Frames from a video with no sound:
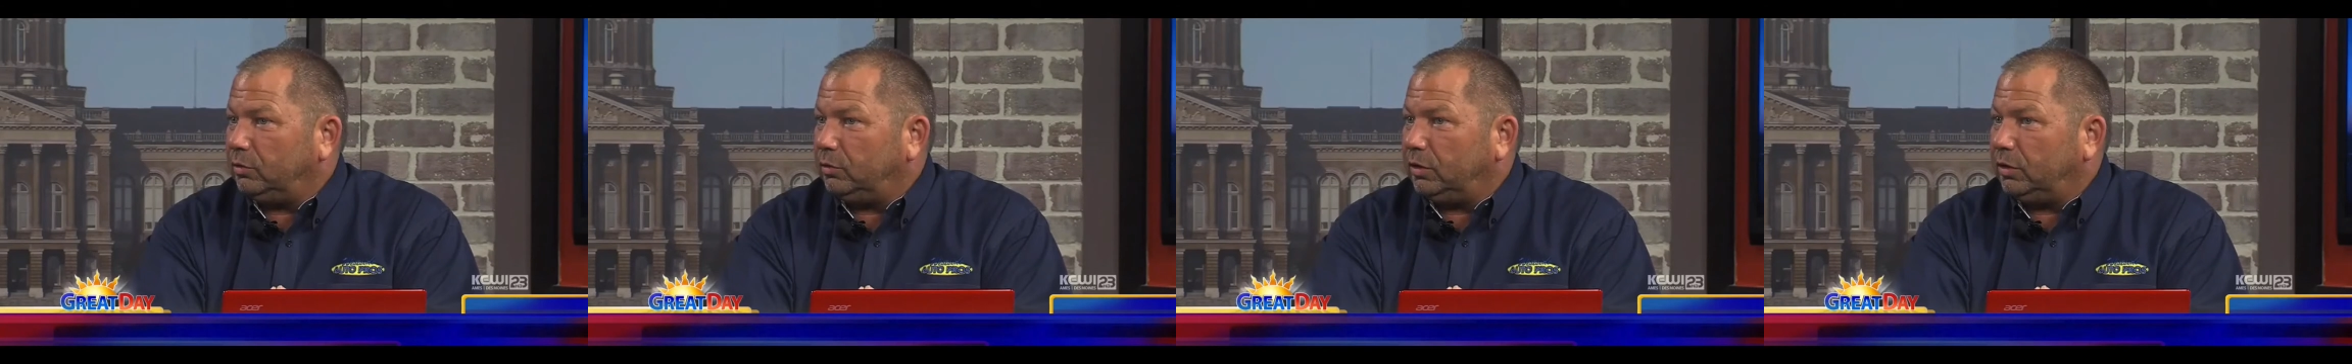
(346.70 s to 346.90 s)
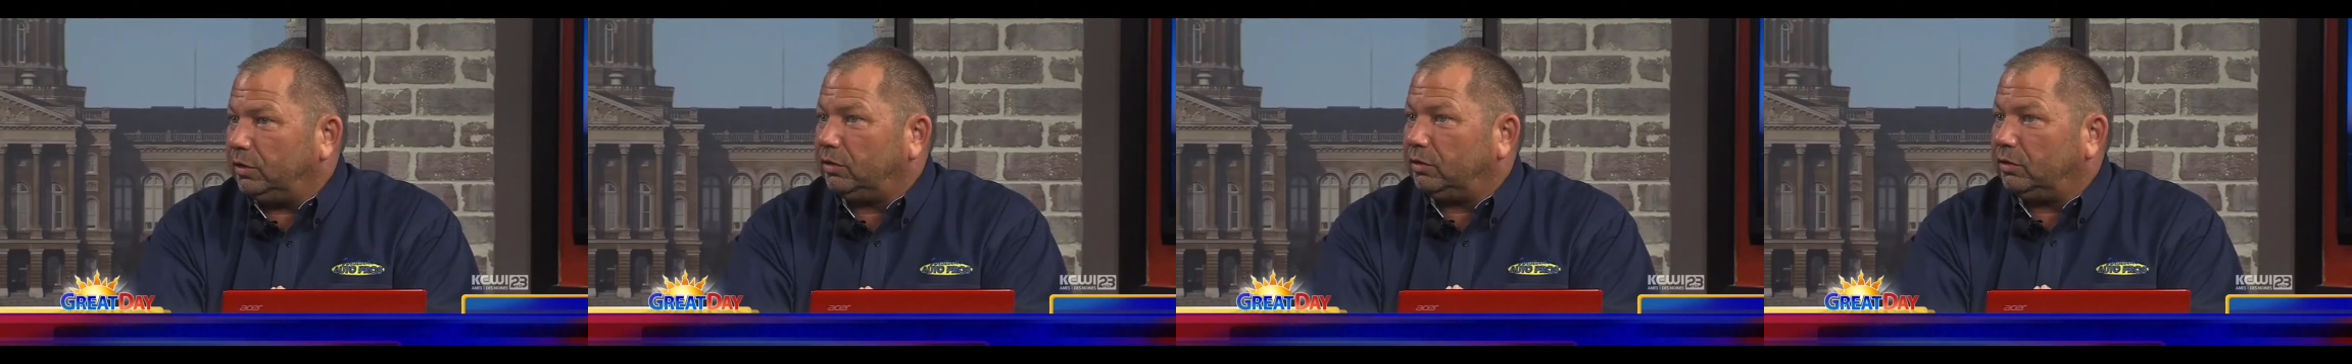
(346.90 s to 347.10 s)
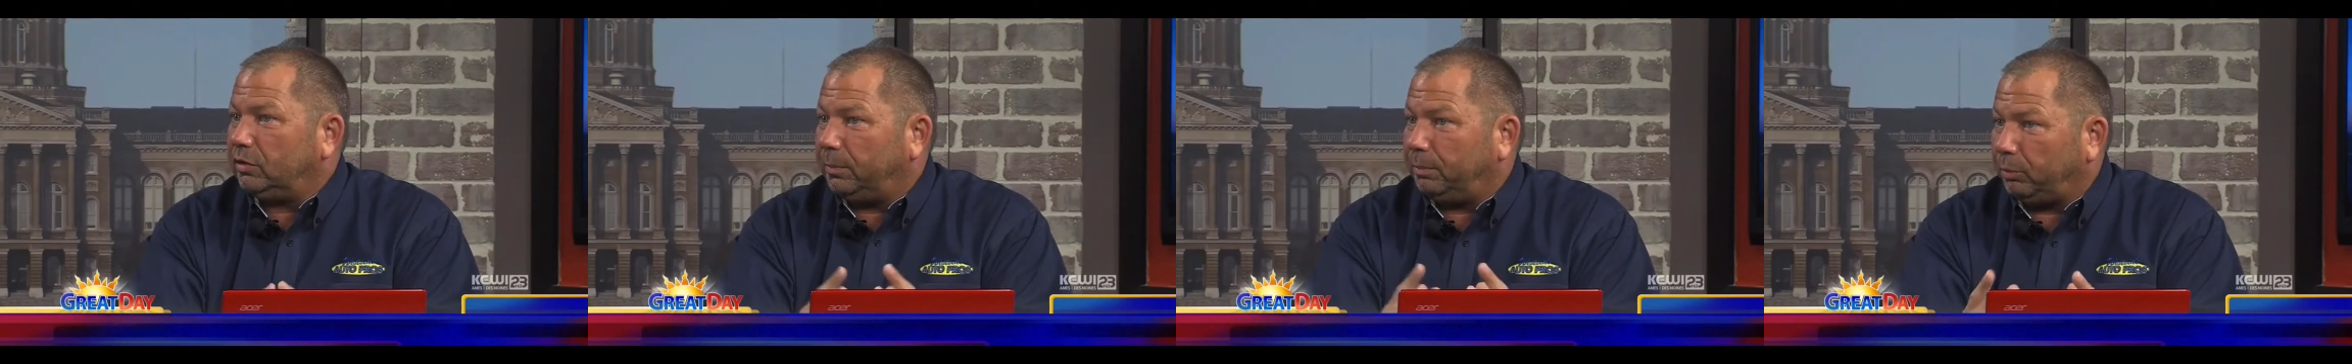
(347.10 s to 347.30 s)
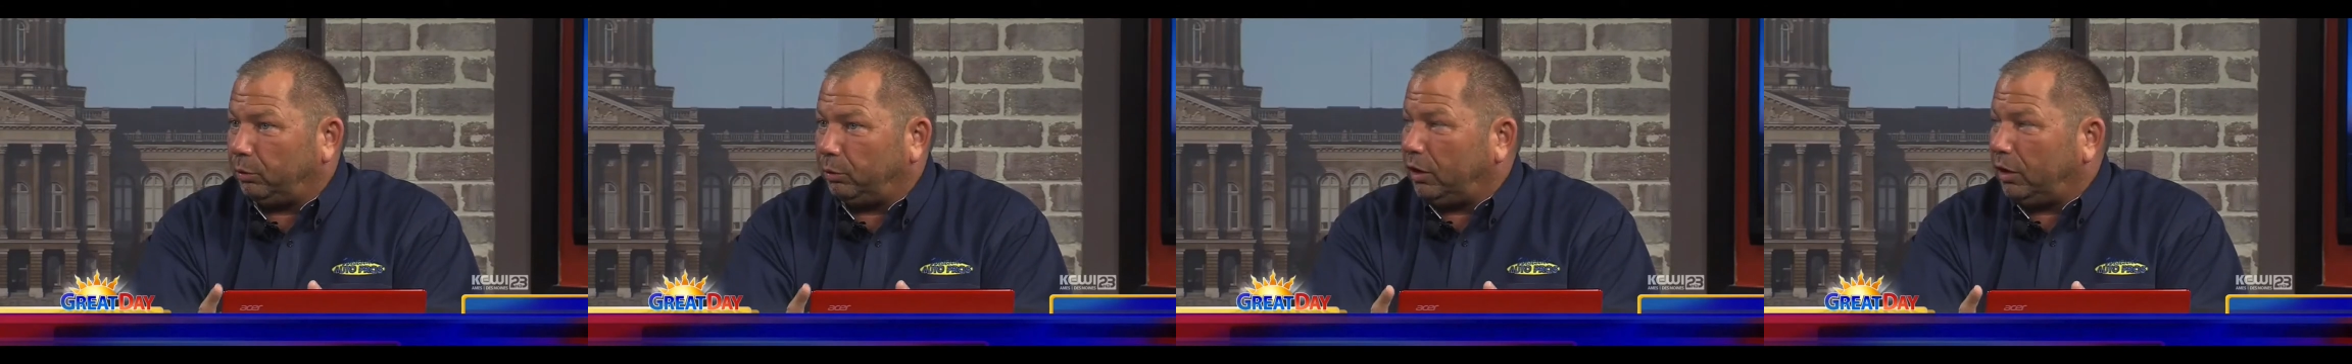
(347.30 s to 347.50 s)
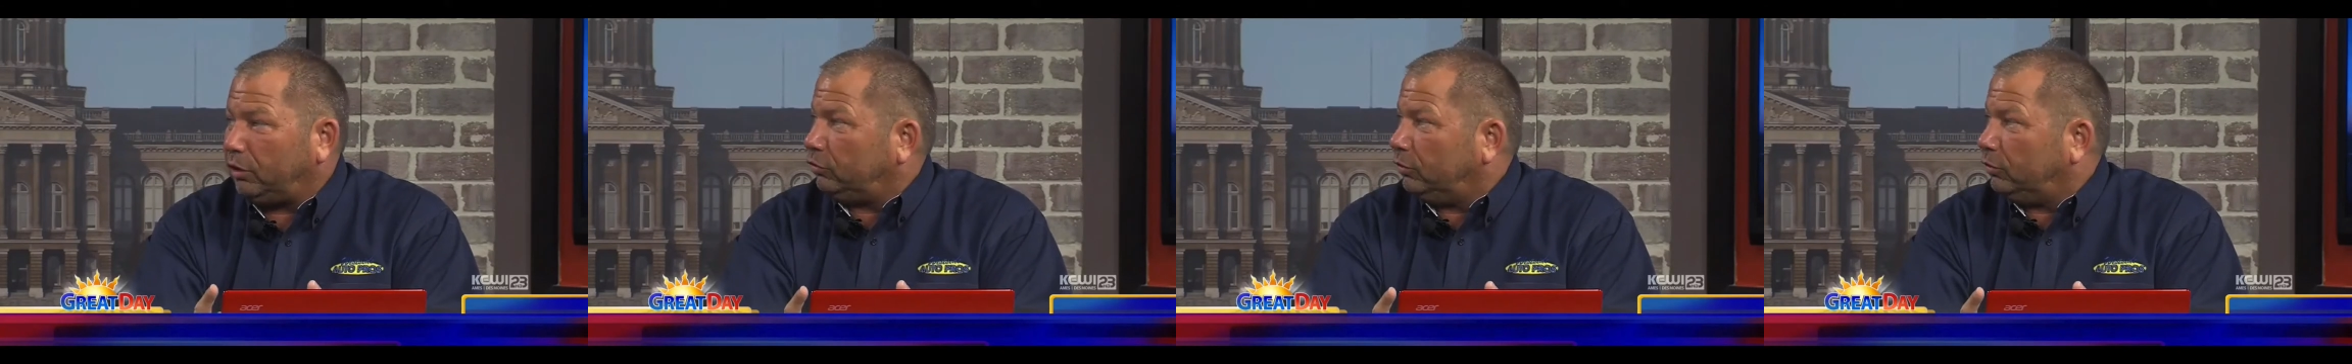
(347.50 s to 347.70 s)
with the
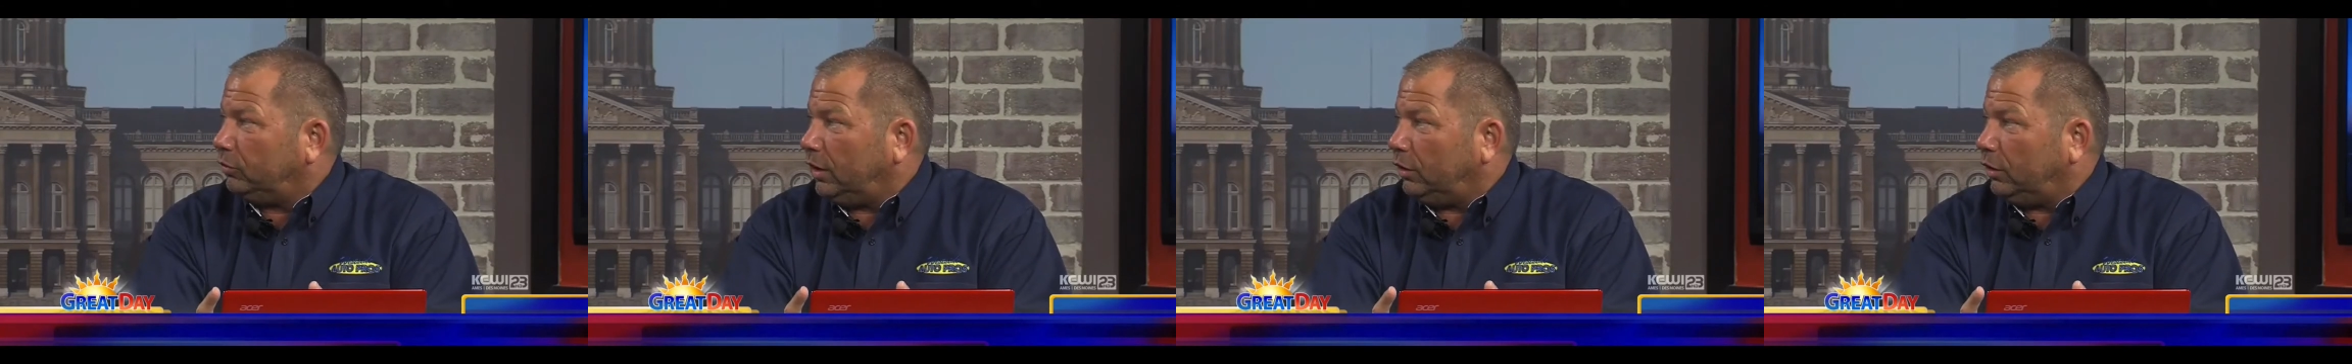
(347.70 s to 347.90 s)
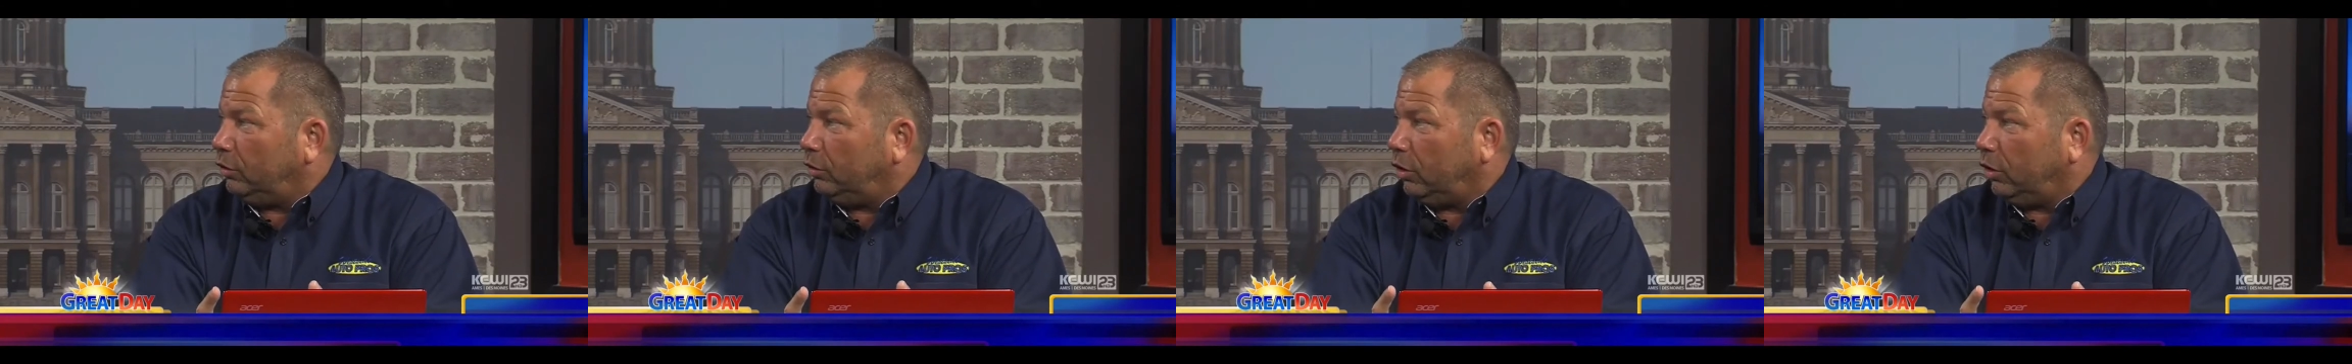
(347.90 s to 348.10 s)
pressure that your